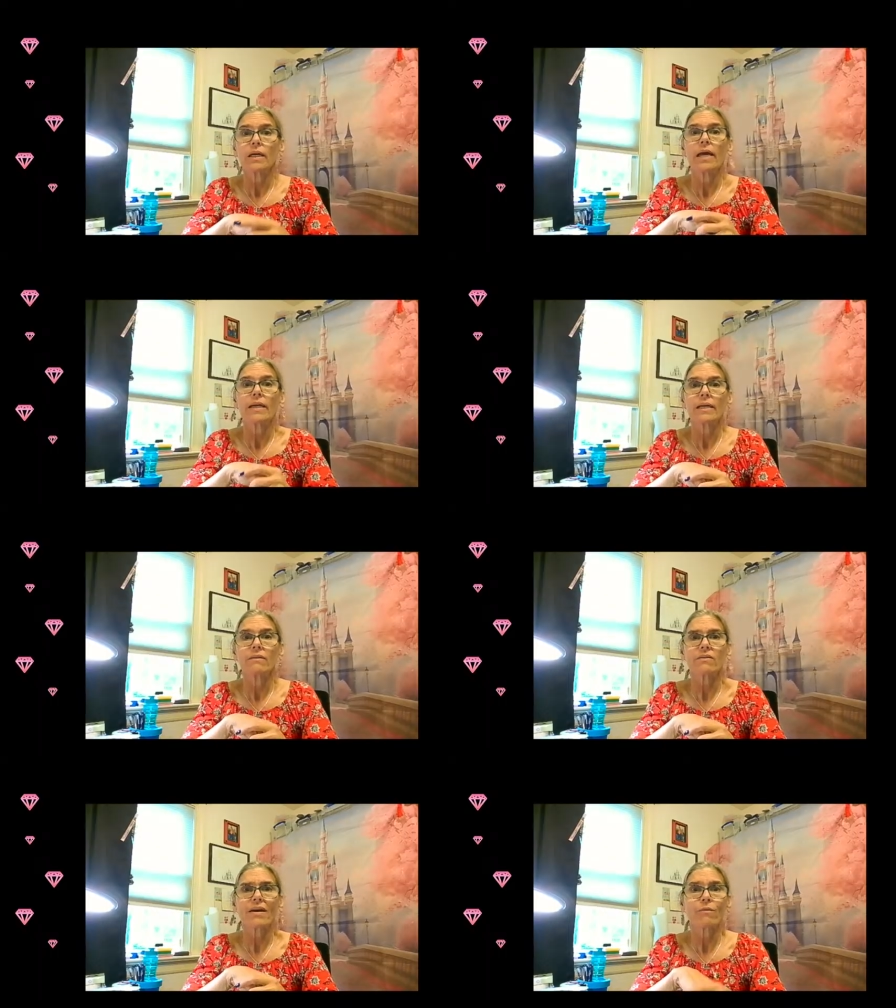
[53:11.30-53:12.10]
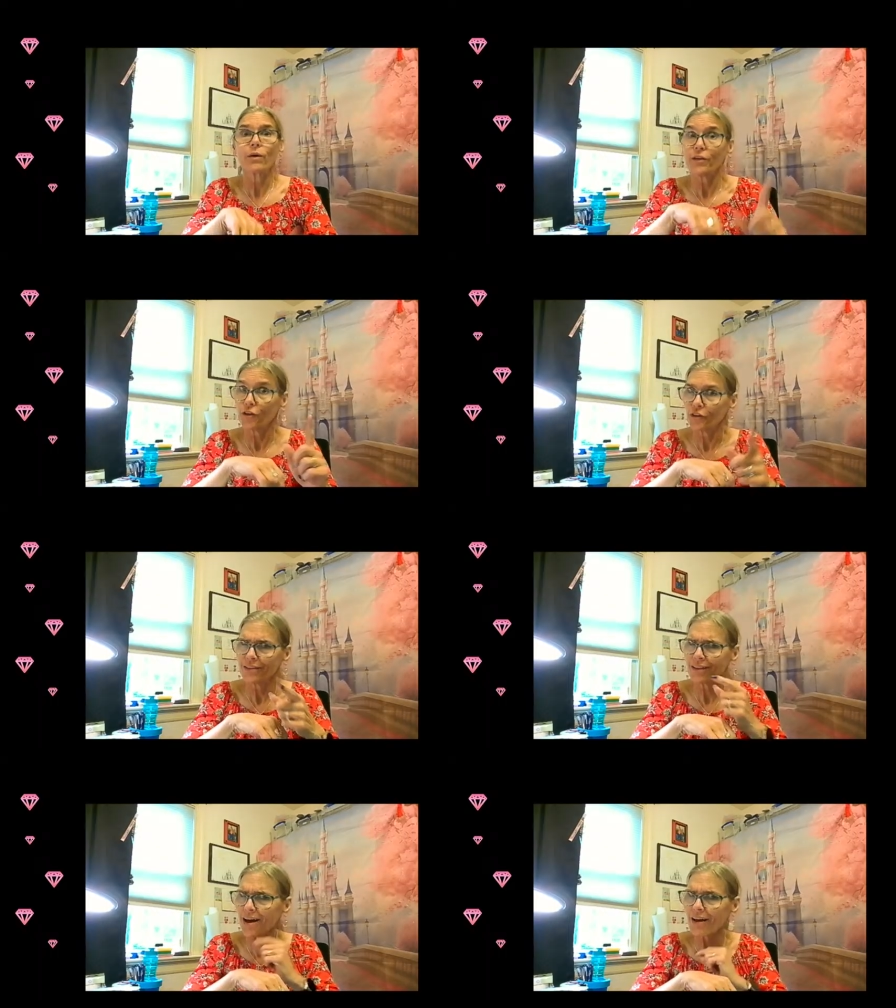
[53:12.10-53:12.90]
And he's like, well, you're
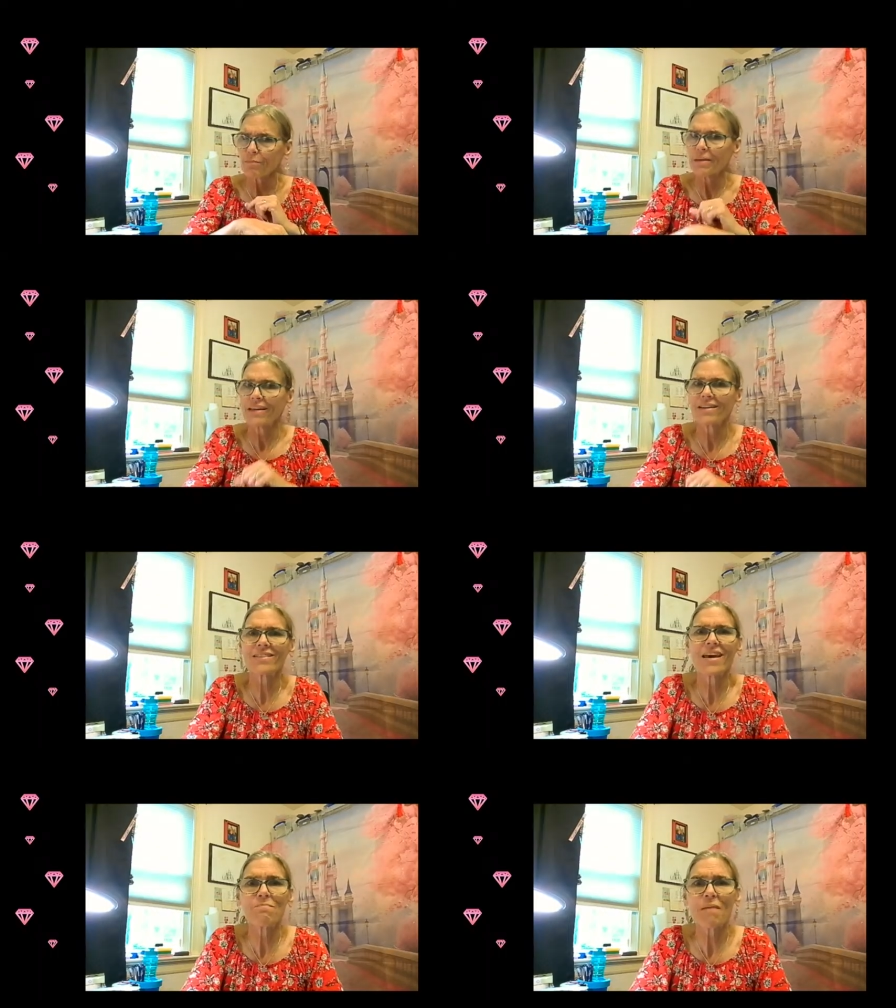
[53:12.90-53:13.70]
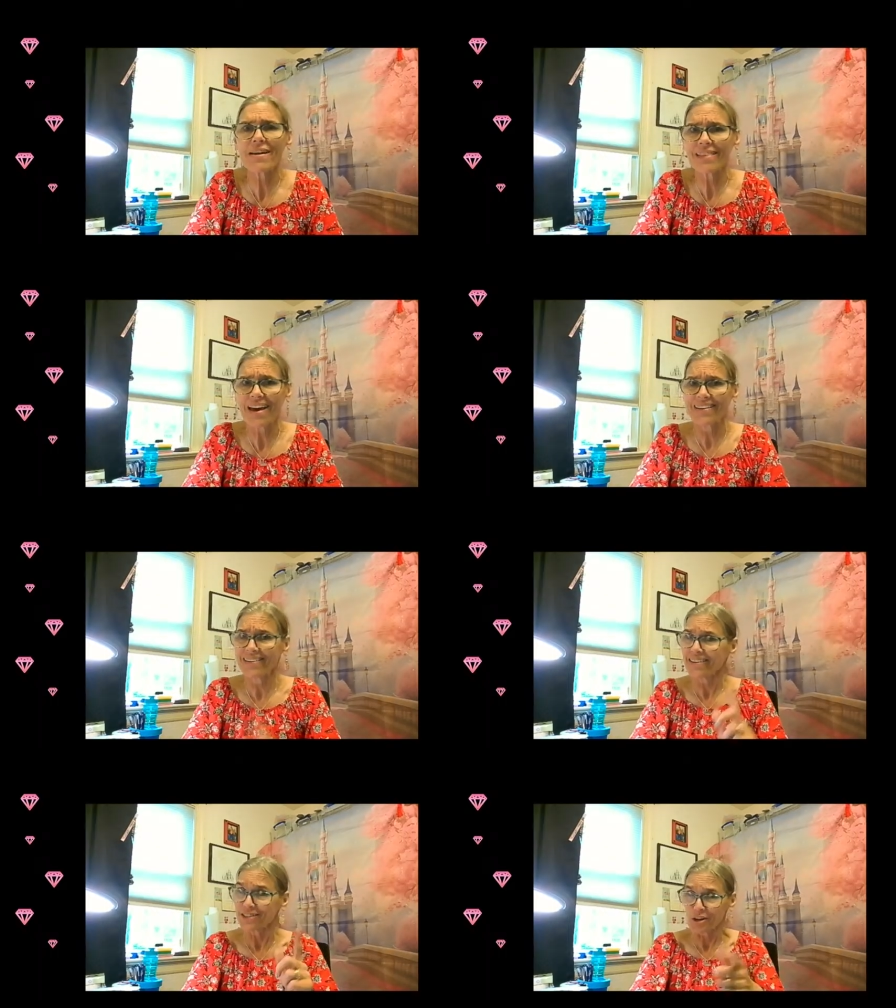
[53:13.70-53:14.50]
in luck, because they make that
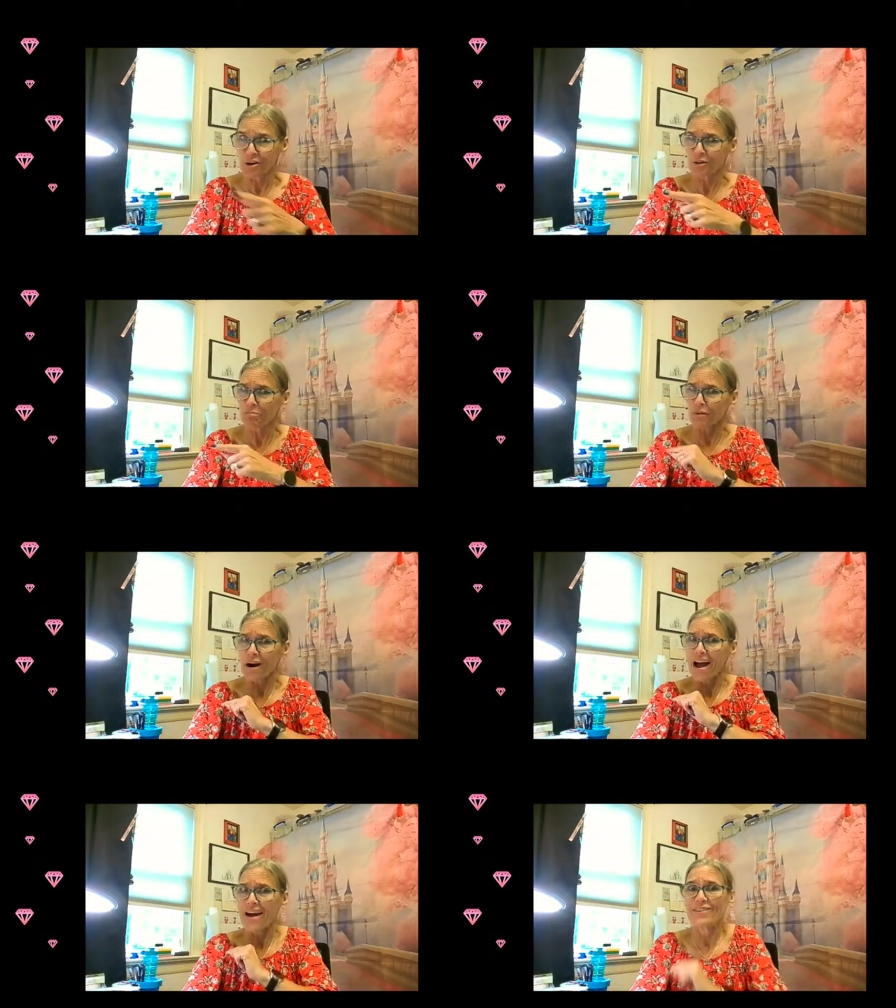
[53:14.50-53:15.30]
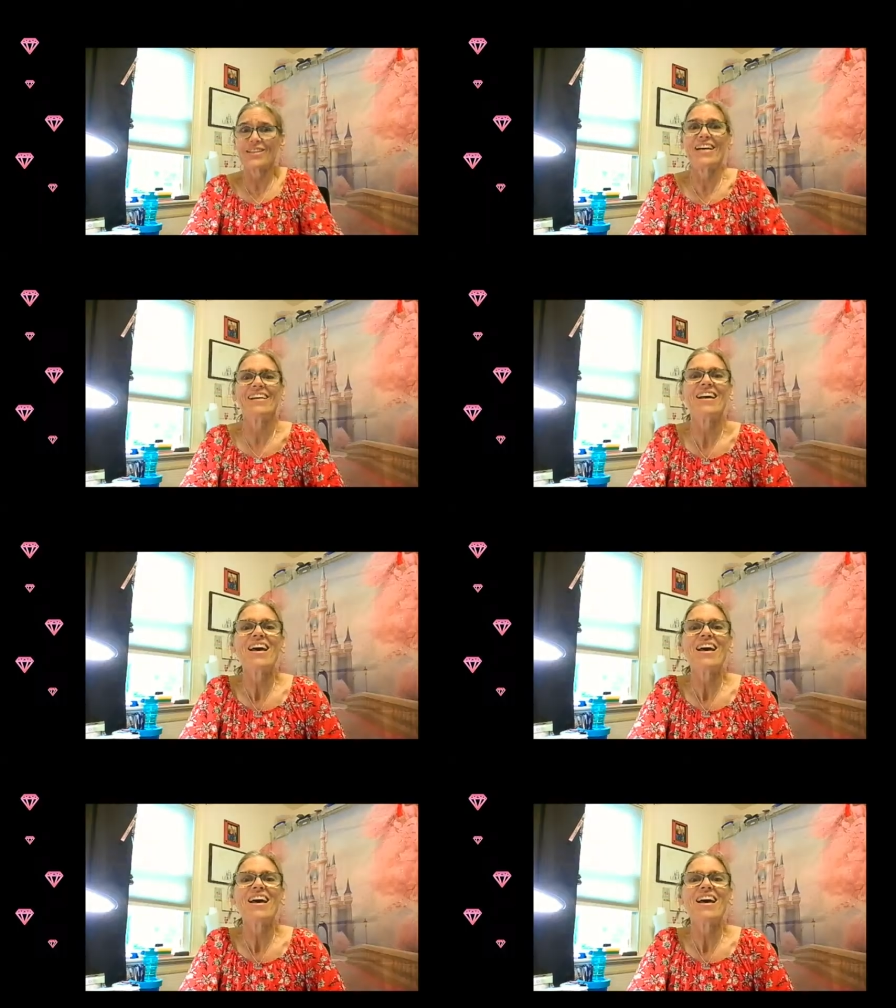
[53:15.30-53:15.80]
in a dark brown.